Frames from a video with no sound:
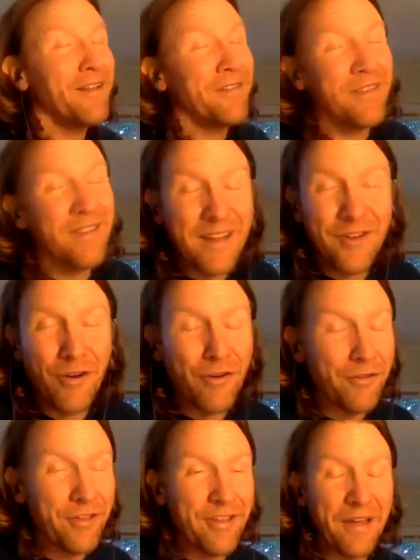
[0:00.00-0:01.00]
Sea
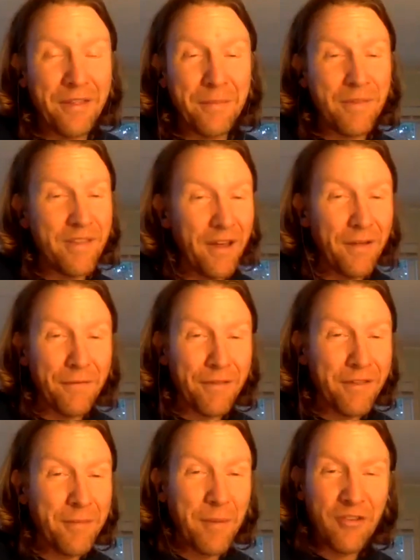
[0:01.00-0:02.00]
turtles sell themselves,
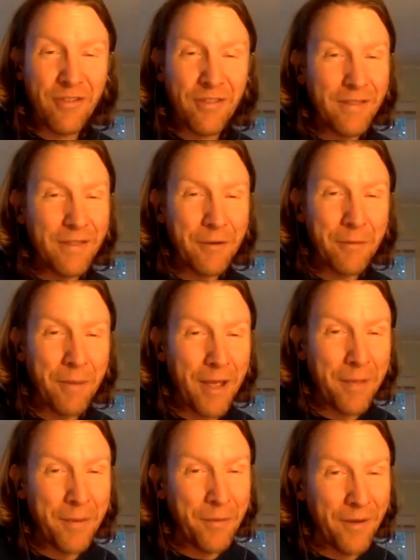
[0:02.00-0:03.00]
especially the little
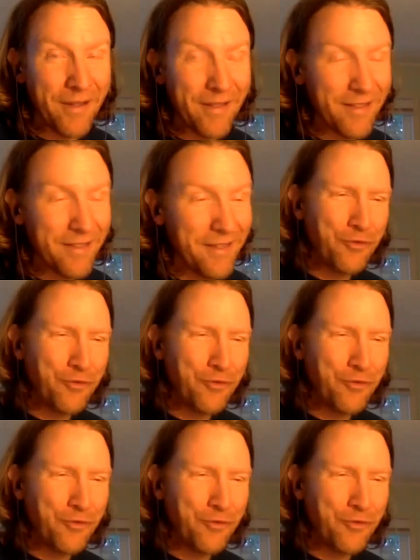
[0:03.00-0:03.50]
baby ones.